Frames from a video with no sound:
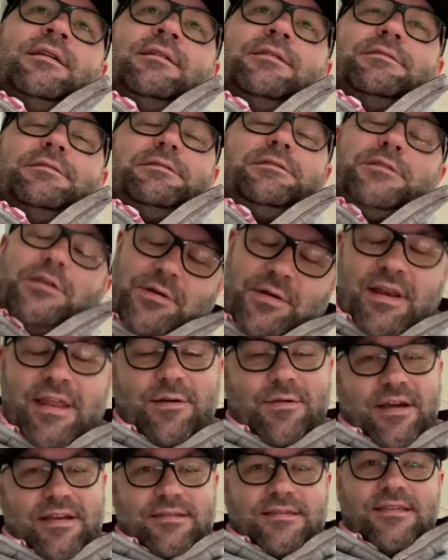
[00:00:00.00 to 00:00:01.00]
So
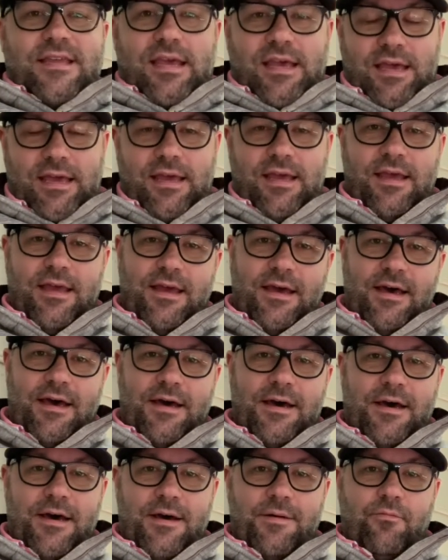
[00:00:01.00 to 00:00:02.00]
anyways,
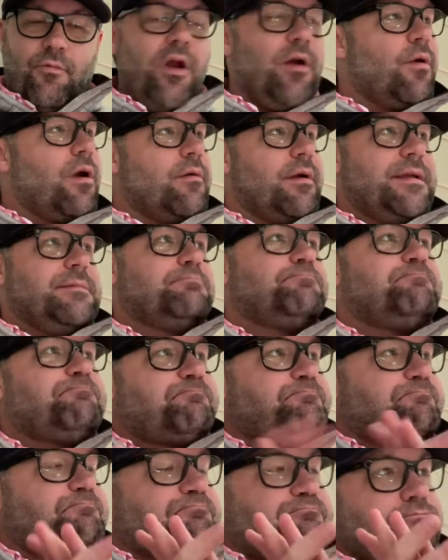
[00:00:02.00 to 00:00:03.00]
where were we?
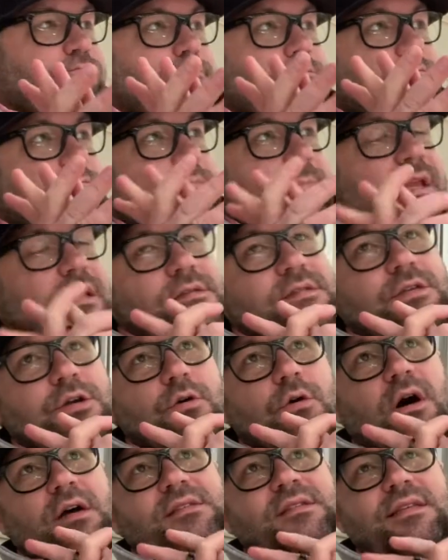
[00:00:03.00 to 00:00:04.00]

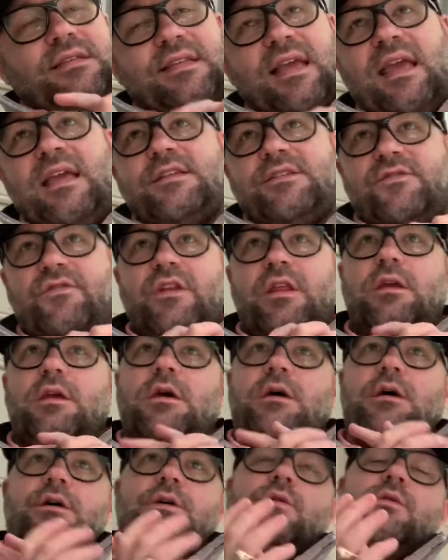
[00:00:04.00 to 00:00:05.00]
So on today's
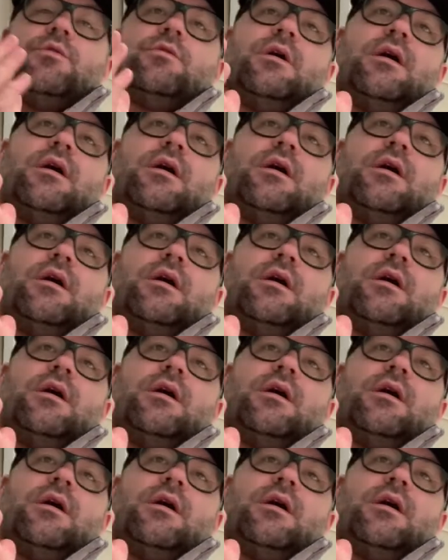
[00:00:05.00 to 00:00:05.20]
video,